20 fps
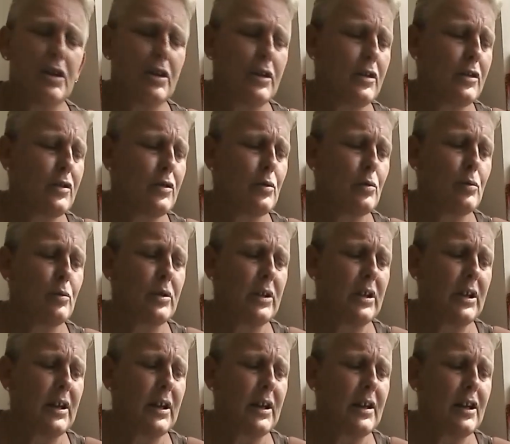the
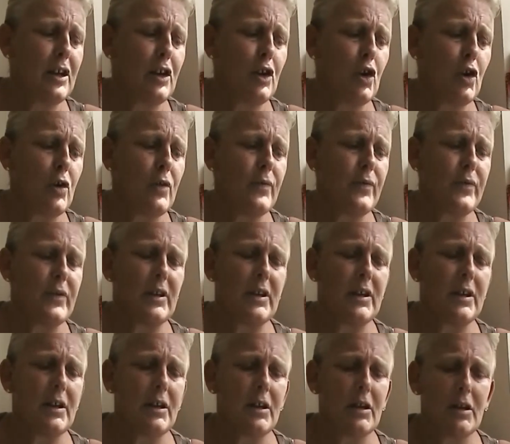stalking, a lot of
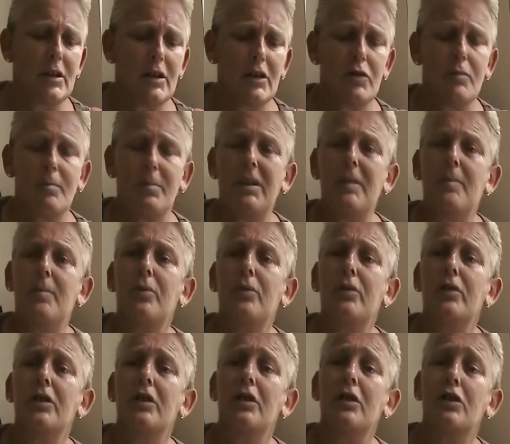the people
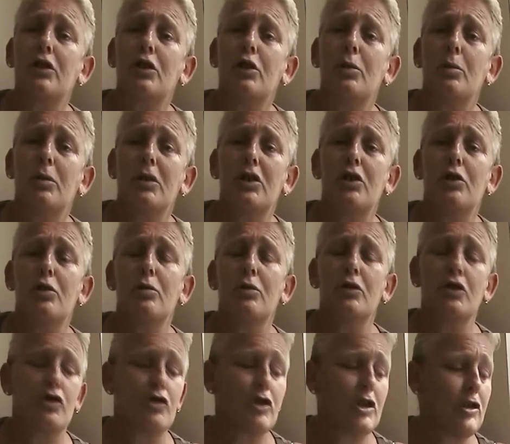that are cueing you
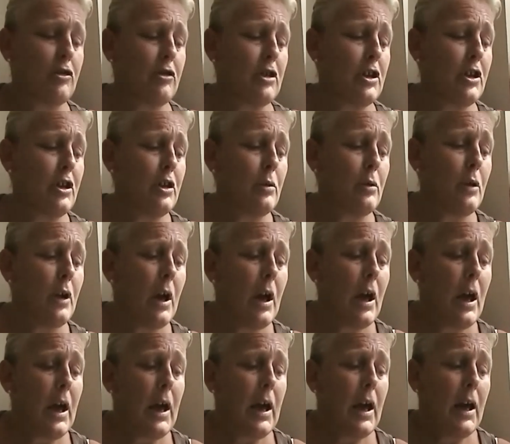and triggering you,
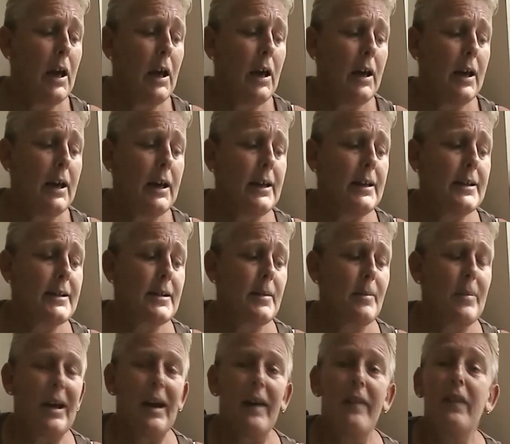it's
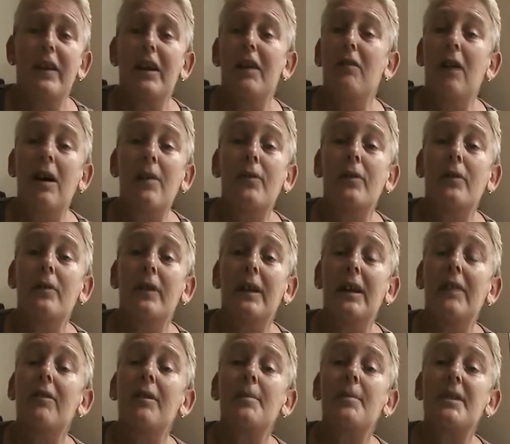about their
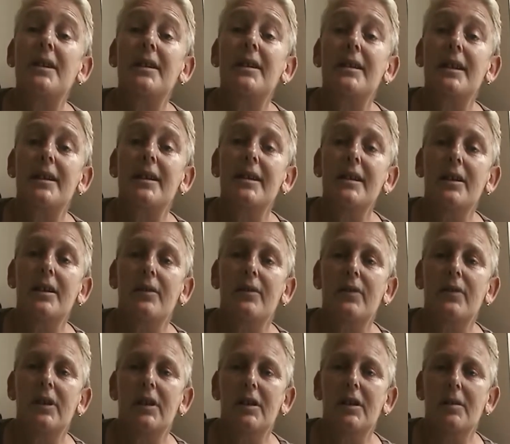MCs
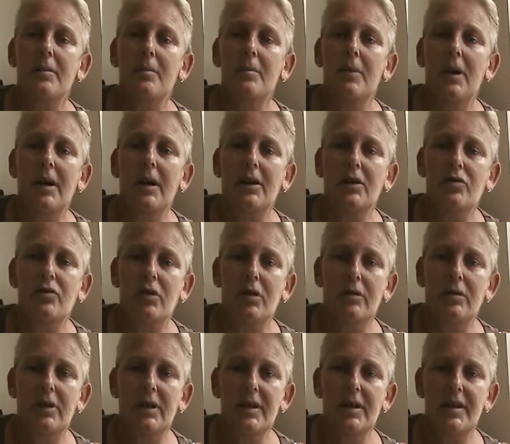theirself. They're mind
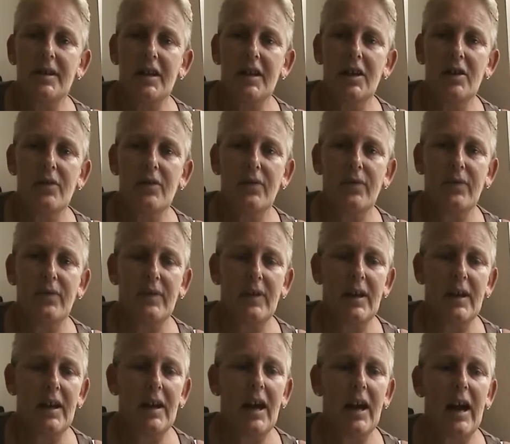controlled theirself.
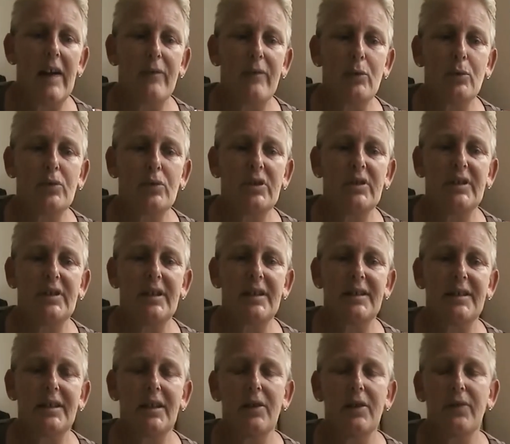They have alters
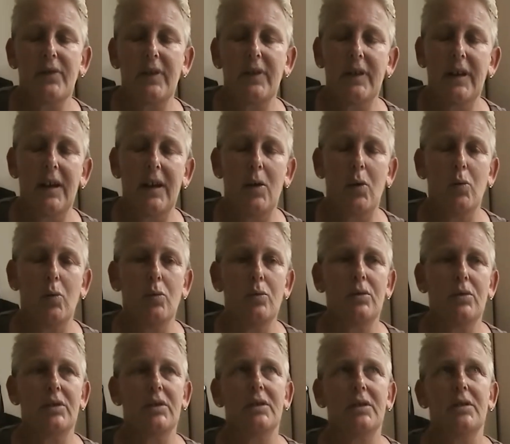theirself, and their
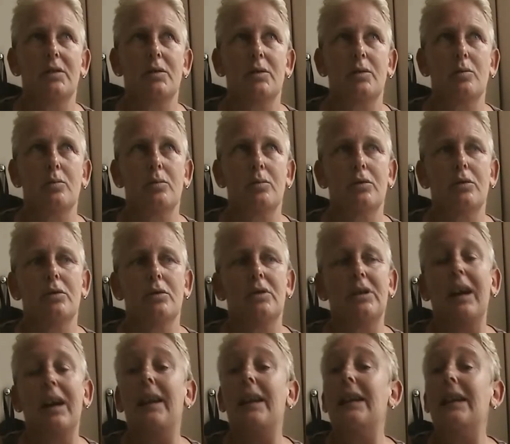alters
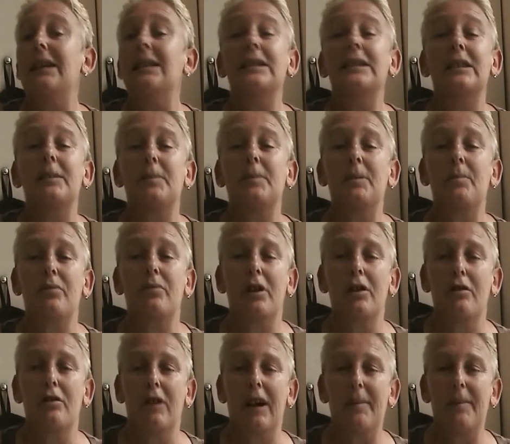can easily be
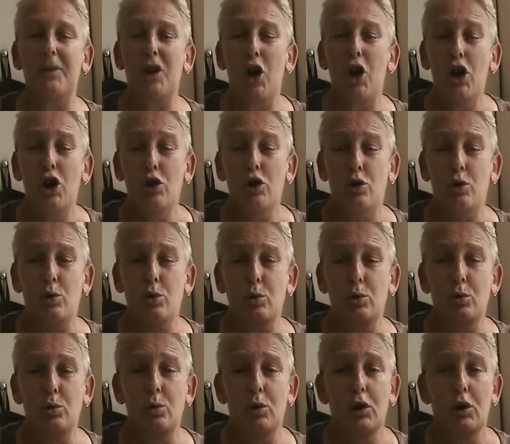programmed
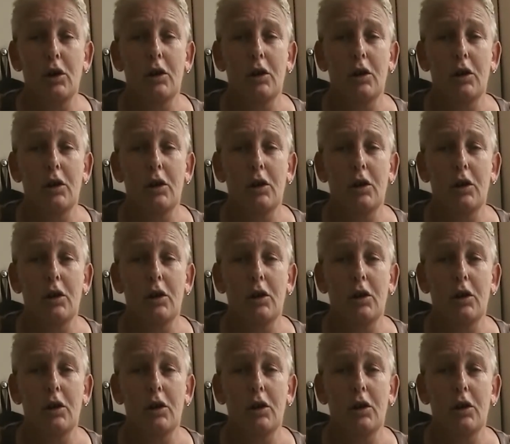to